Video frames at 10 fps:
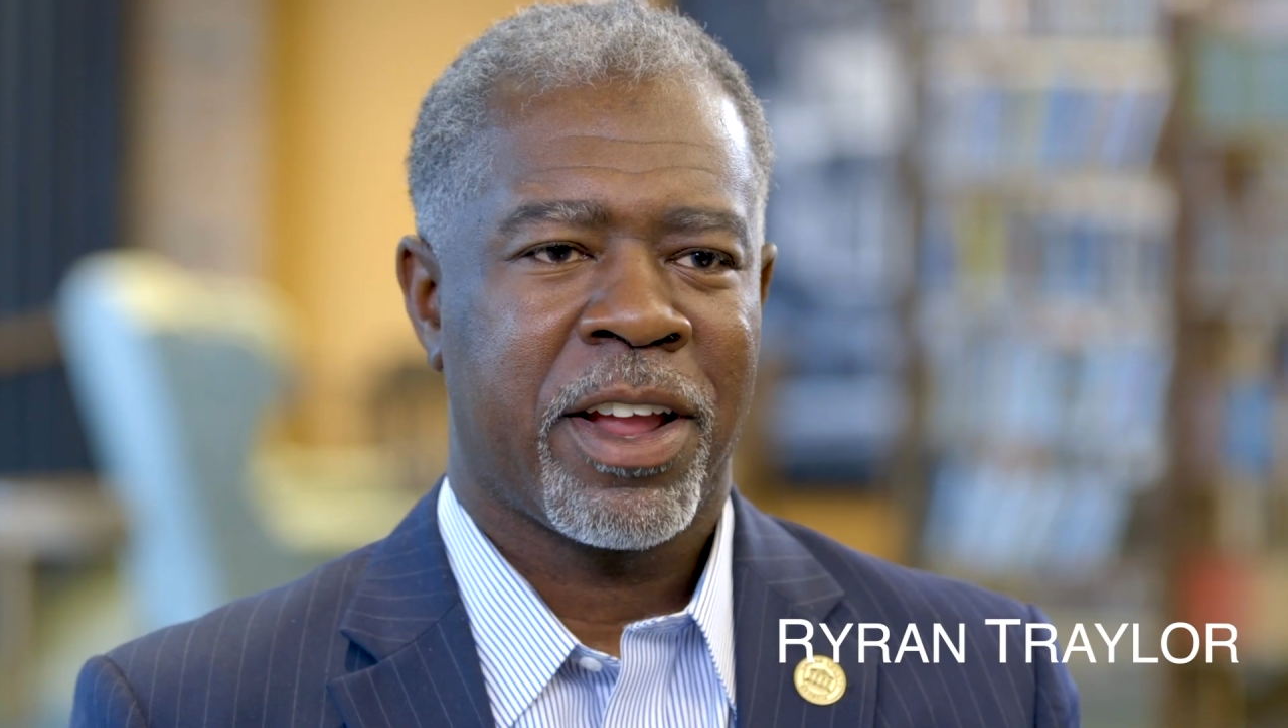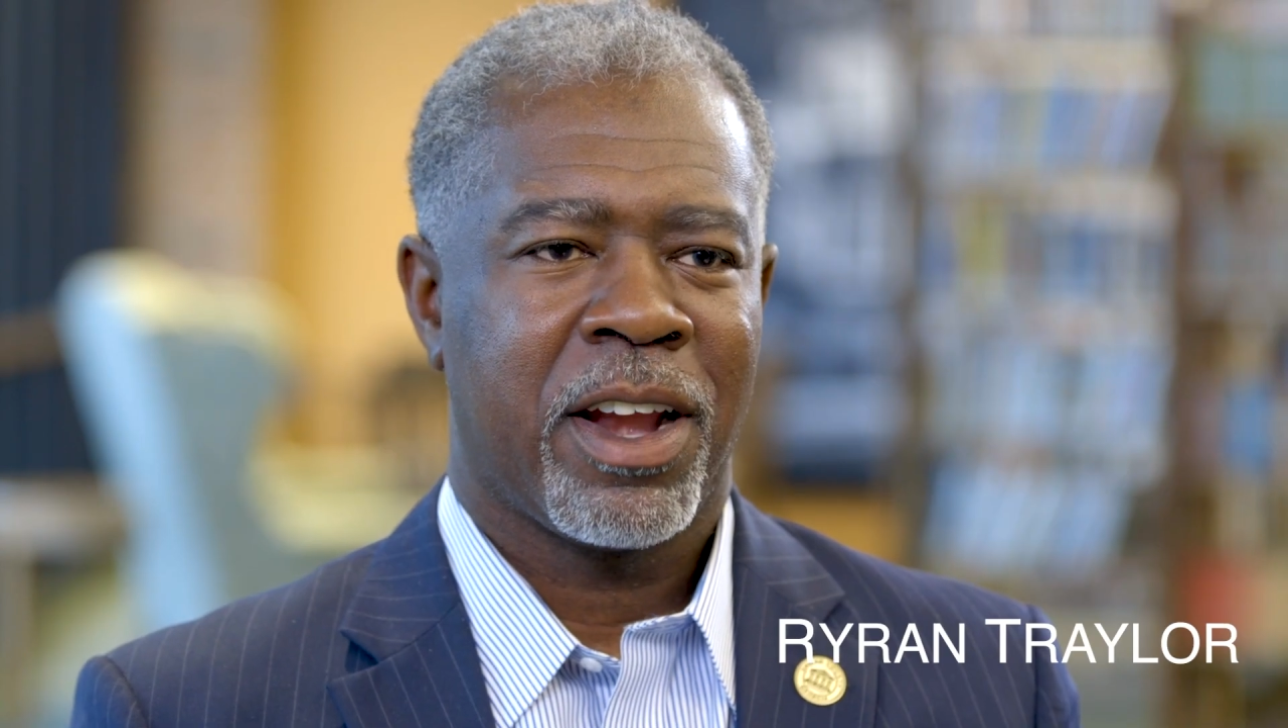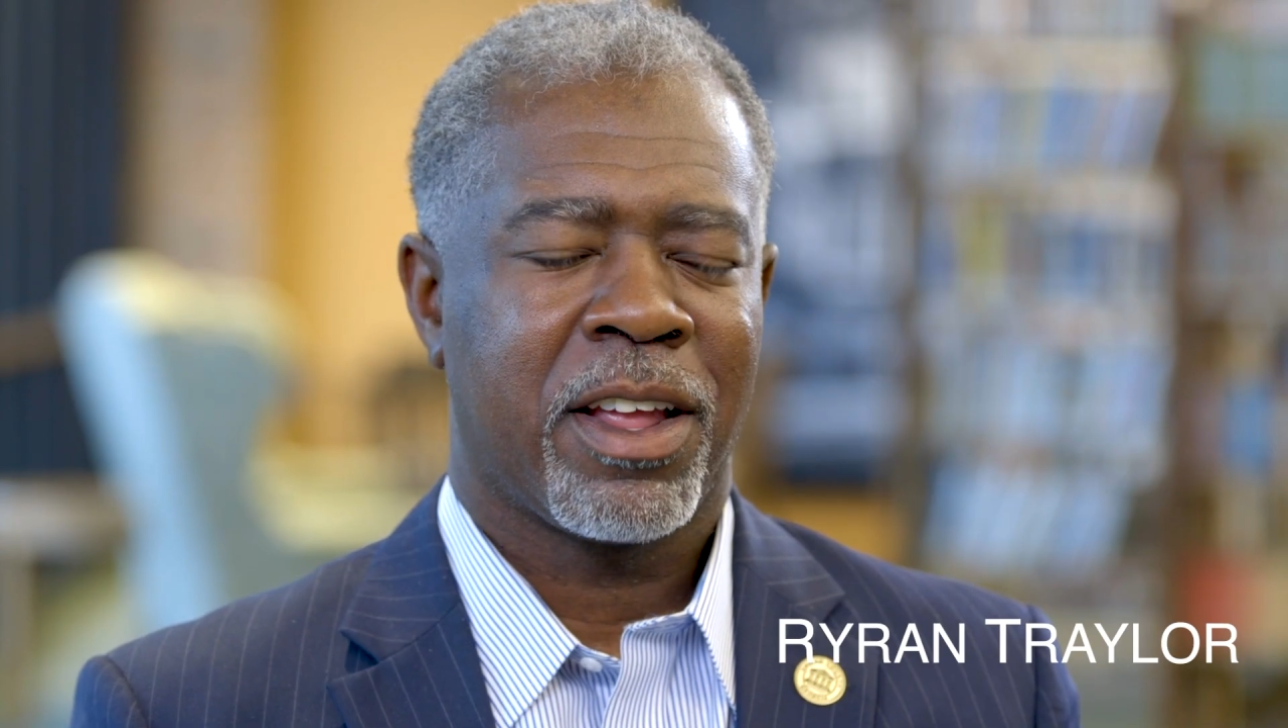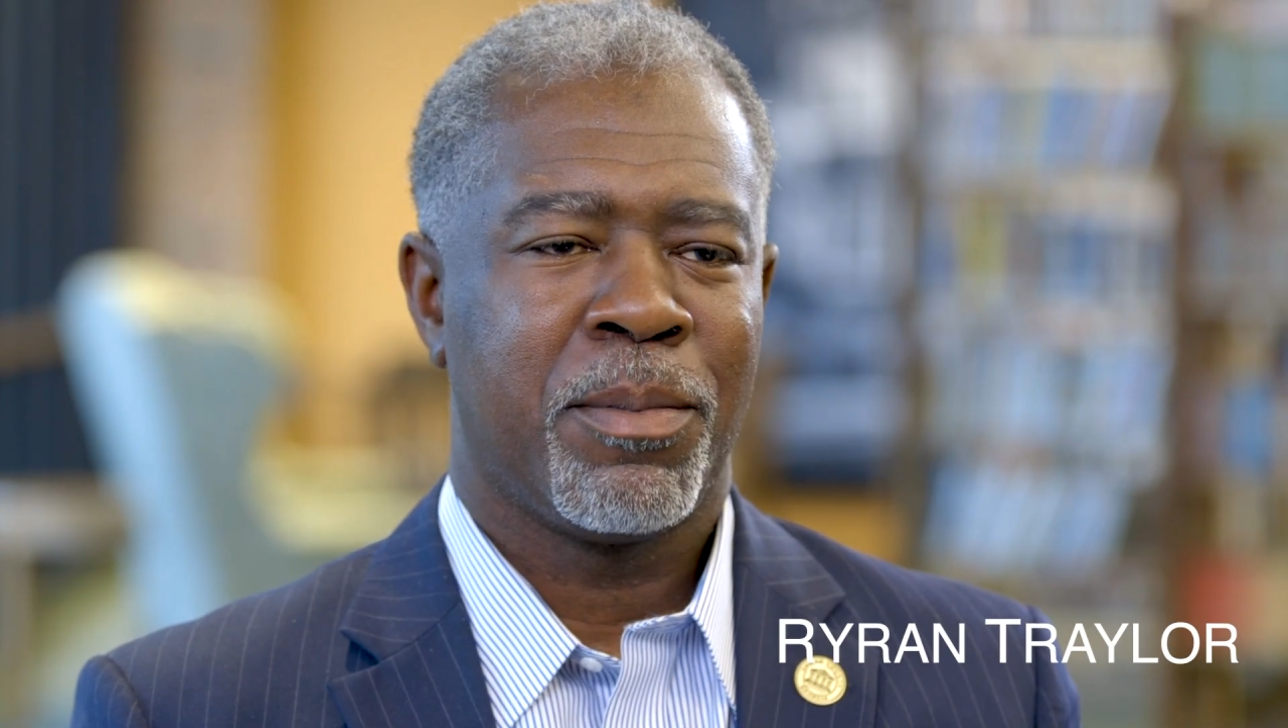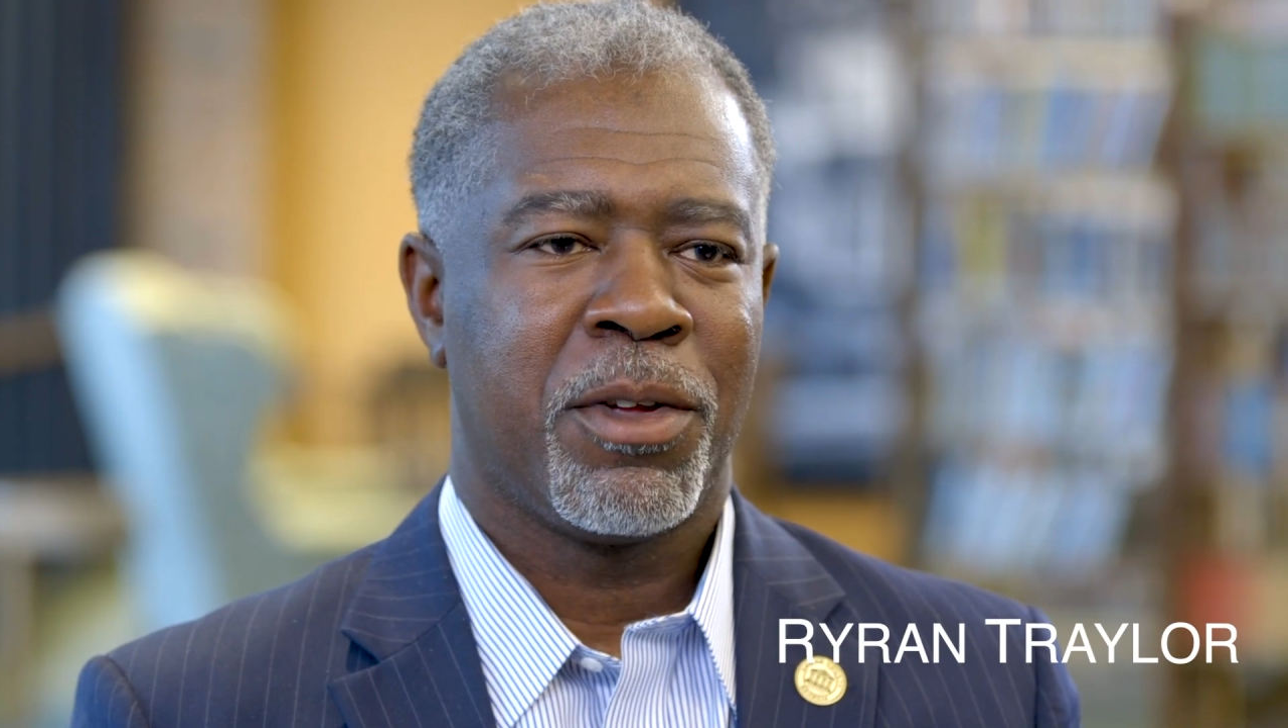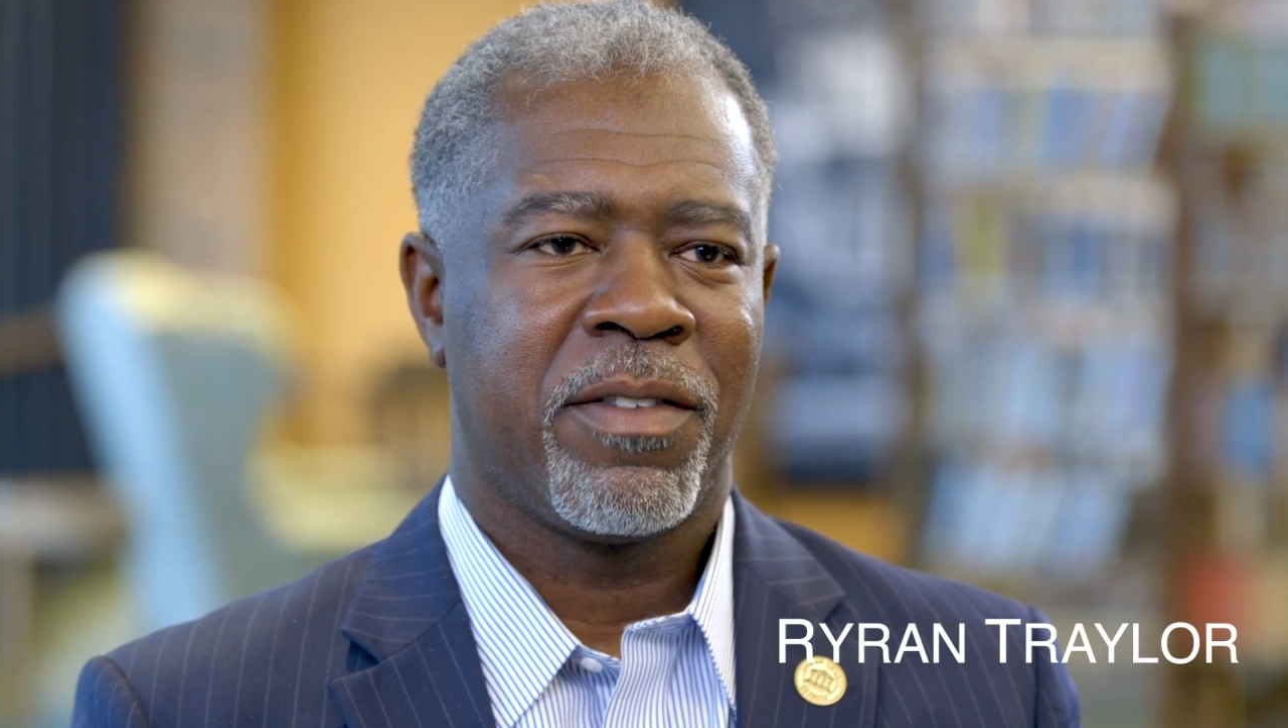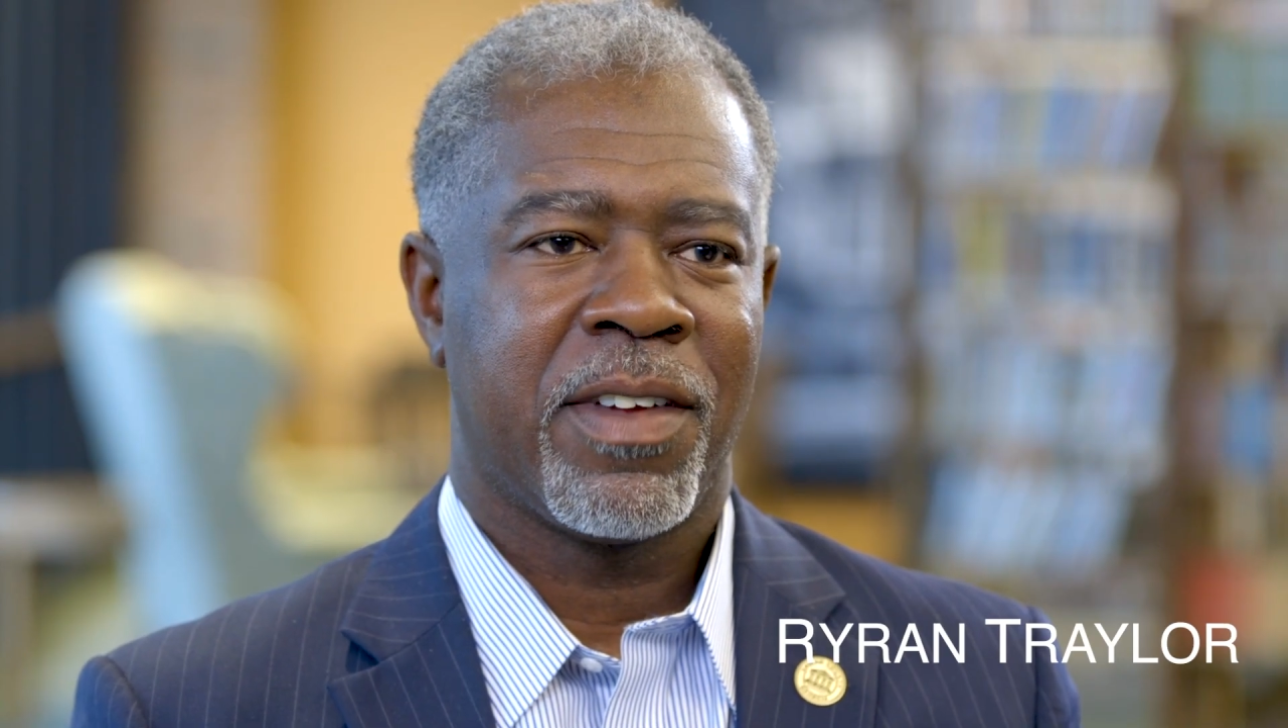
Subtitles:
County Community